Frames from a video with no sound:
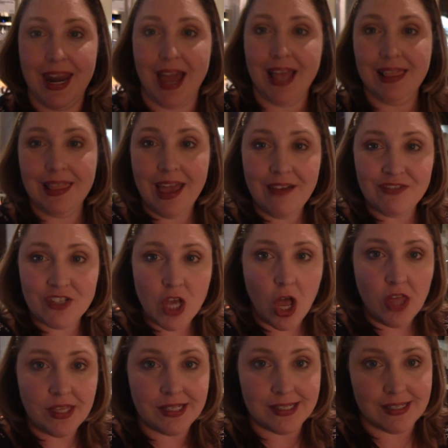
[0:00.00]
I left
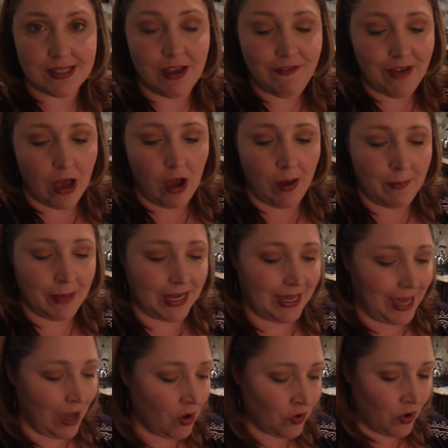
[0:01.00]
all this stuff out on my
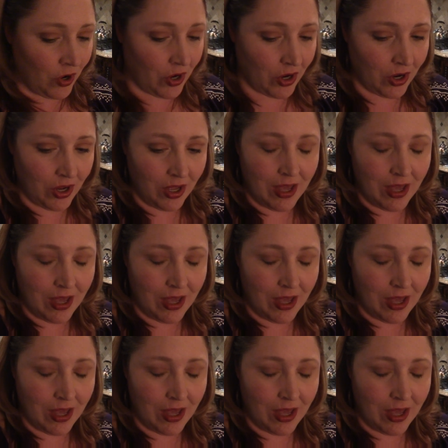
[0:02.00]
counter